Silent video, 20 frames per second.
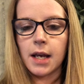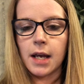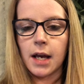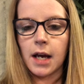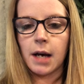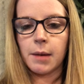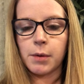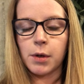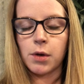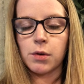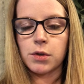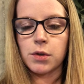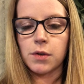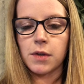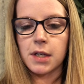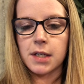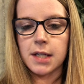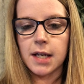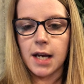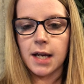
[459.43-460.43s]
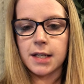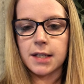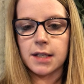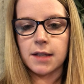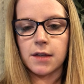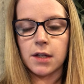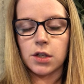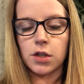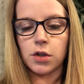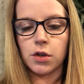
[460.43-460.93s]
go do the test,
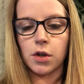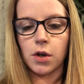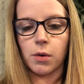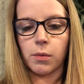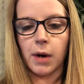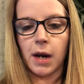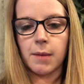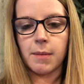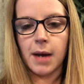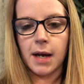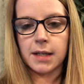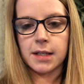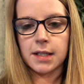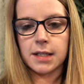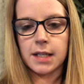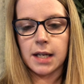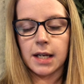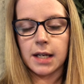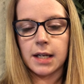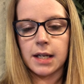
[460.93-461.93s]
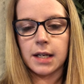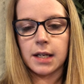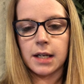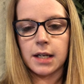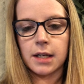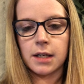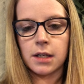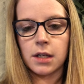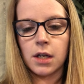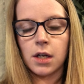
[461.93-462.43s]
and then you can go right back to taking
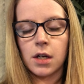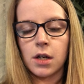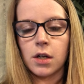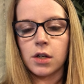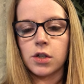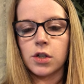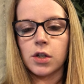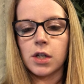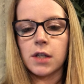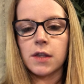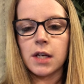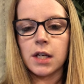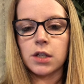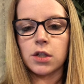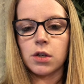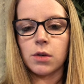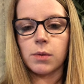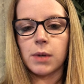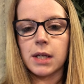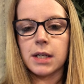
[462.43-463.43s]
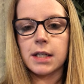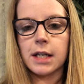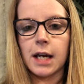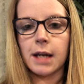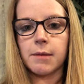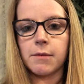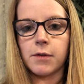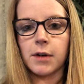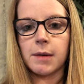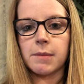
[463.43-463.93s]
it. During that 2-week
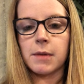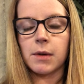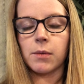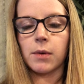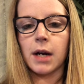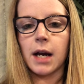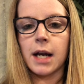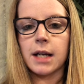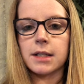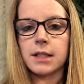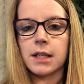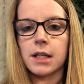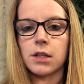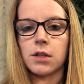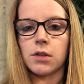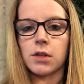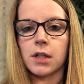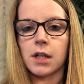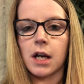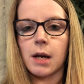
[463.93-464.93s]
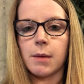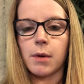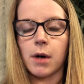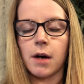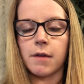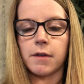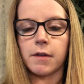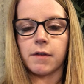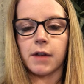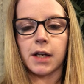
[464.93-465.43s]
time frame that we're asking you to come
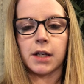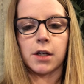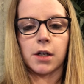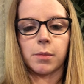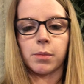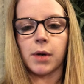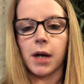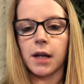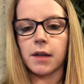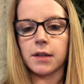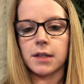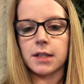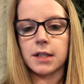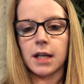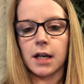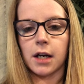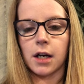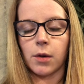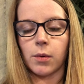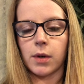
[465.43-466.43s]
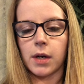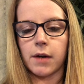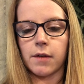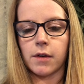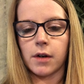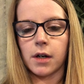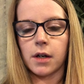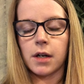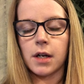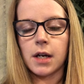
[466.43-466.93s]
off of, like your Prilosec or
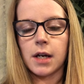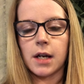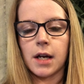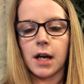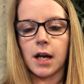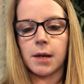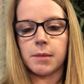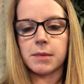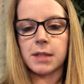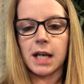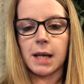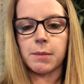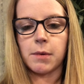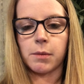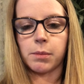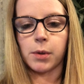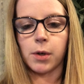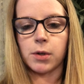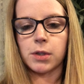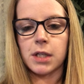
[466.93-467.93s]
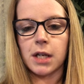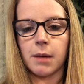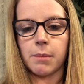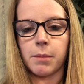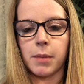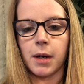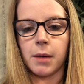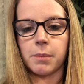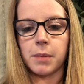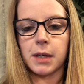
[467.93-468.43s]
whatever type of proton
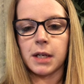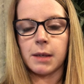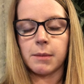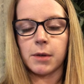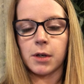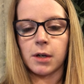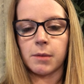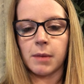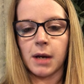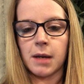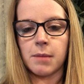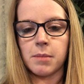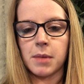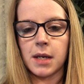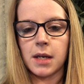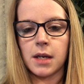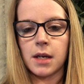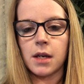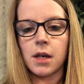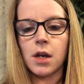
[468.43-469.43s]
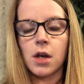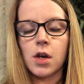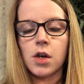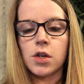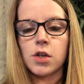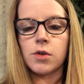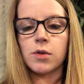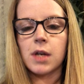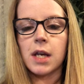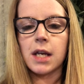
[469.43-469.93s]
pump inhibitor it might be,
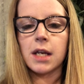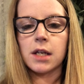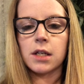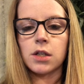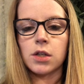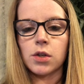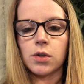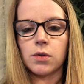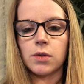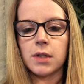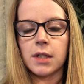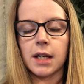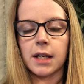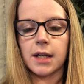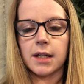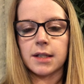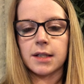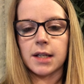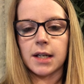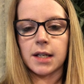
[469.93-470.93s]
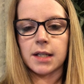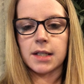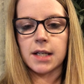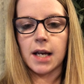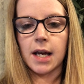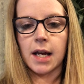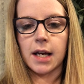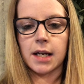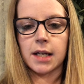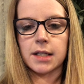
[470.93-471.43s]
you can use like a
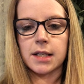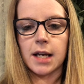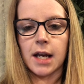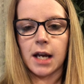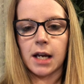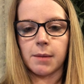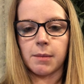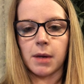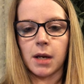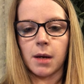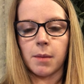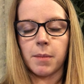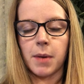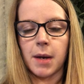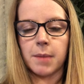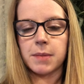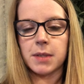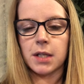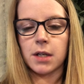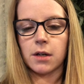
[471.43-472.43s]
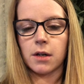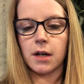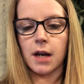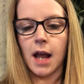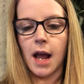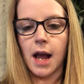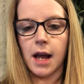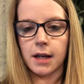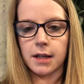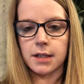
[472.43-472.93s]
Zantac, a Tagamet, a Pepcid, or an
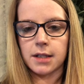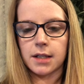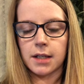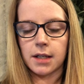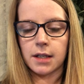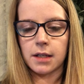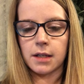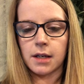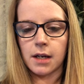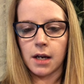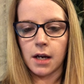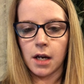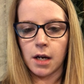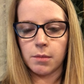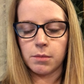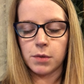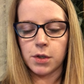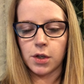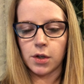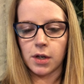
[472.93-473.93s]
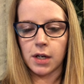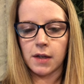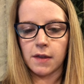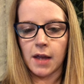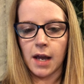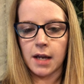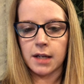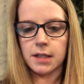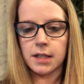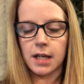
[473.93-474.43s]
Axid during
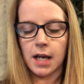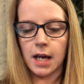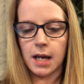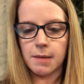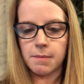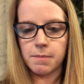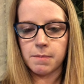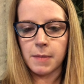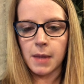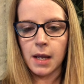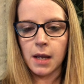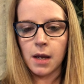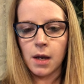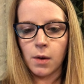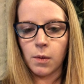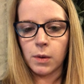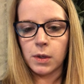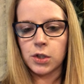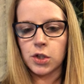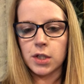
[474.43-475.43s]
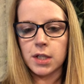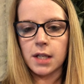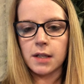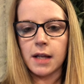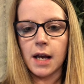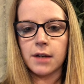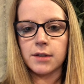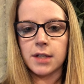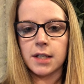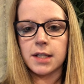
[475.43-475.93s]
that time. It just
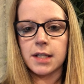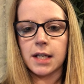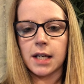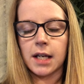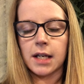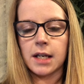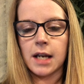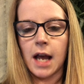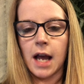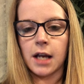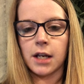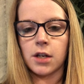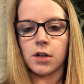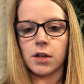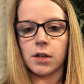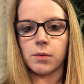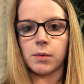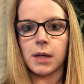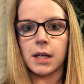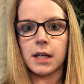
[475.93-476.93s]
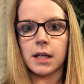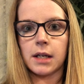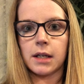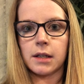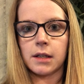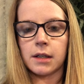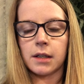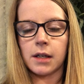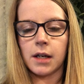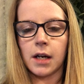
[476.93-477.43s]
allows us to get an accurate
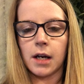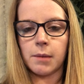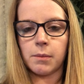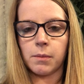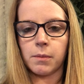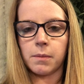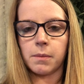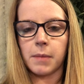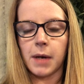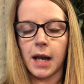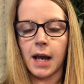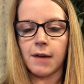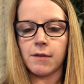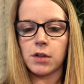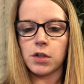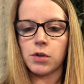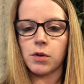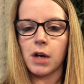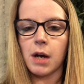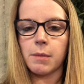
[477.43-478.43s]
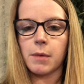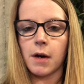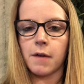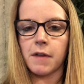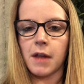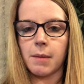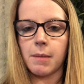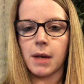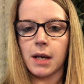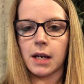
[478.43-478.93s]
reading by having you come off
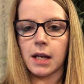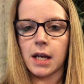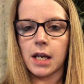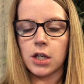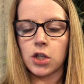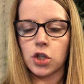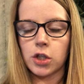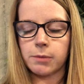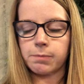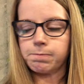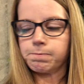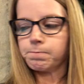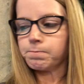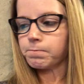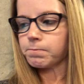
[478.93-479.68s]
that medication.